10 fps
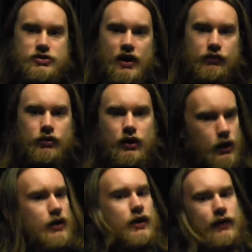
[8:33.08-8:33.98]
desk?
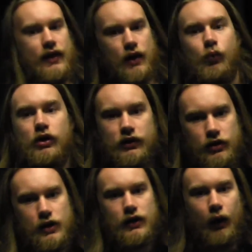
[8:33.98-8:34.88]
And that
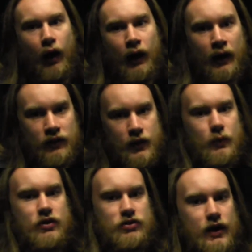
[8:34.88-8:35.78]
worked. And then
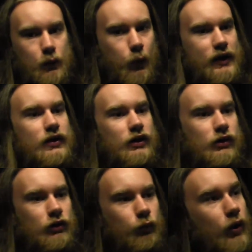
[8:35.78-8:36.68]
we decided, wait,
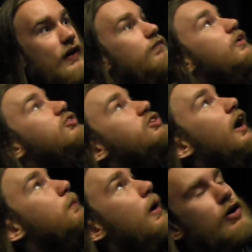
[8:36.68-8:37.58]
what if we just
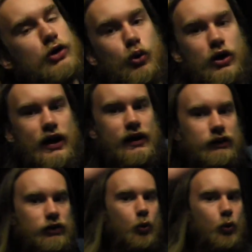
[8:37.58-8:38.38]
tied paracord and